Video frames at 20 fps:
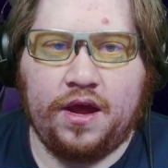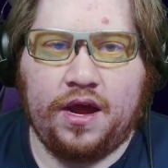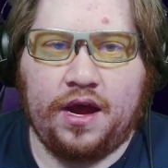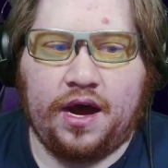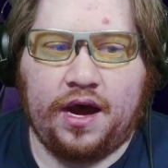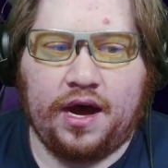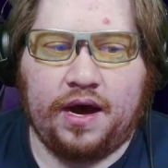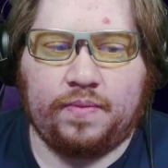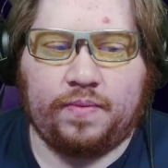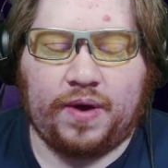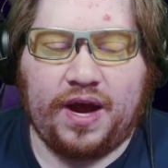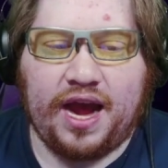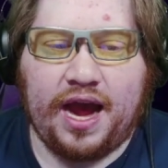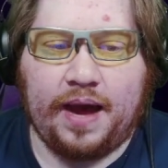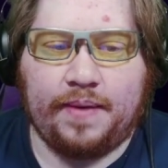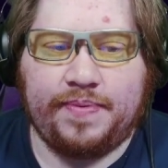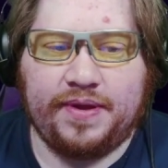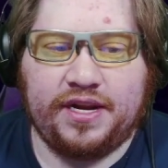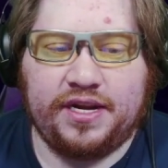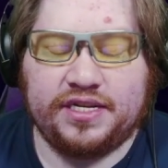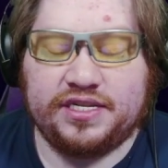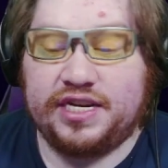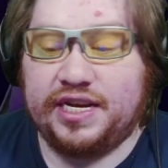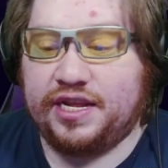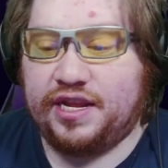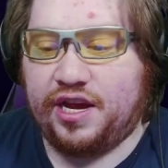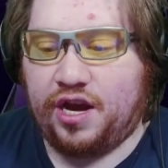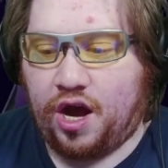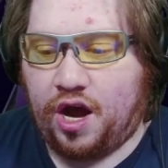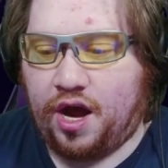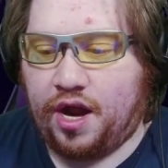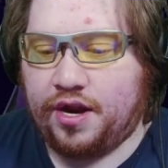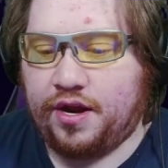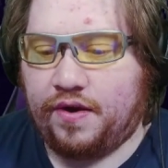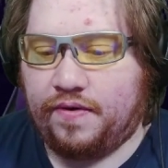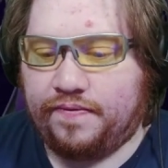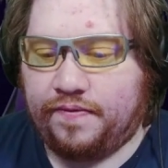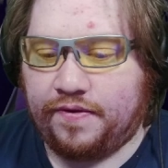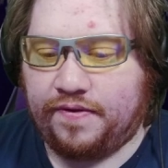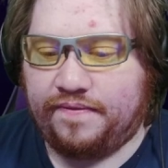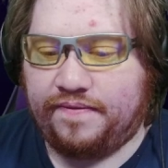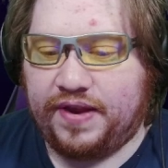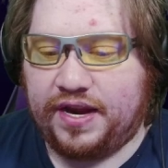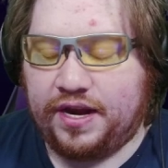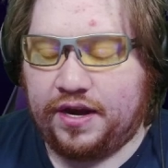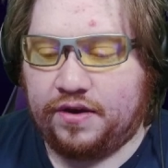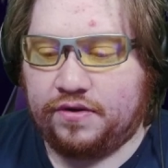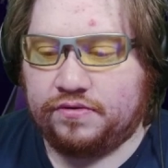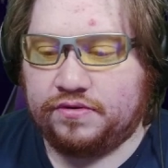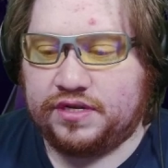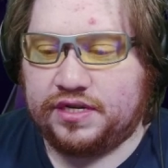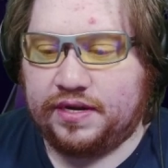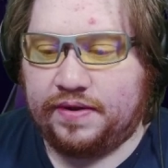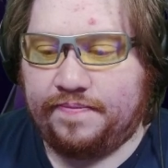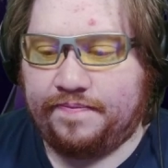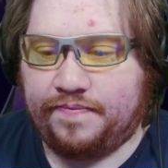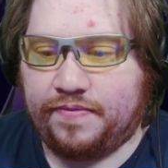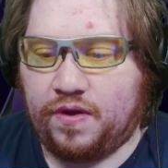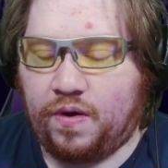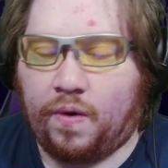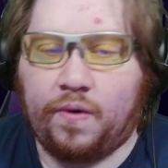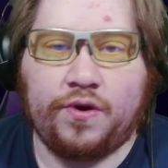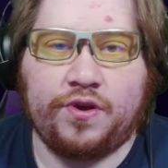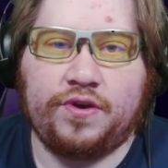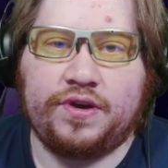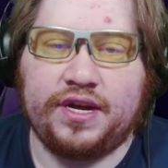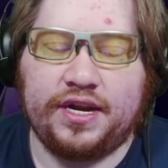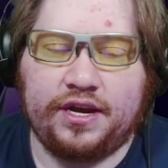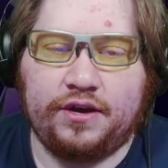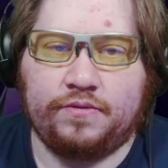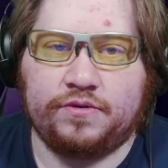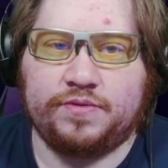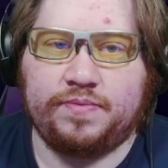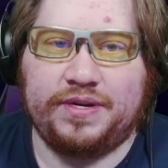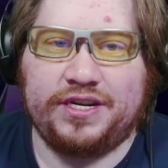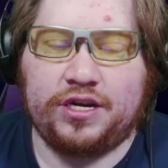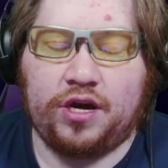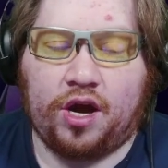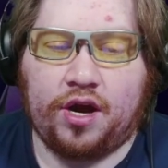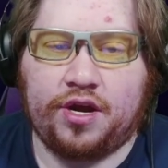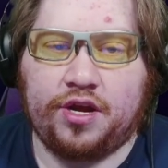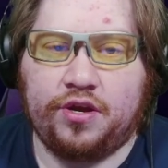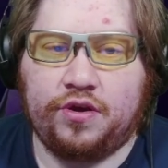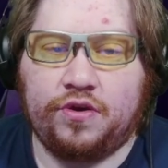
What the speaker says: What happened is in the audio for the videos, all you could hear was me talking.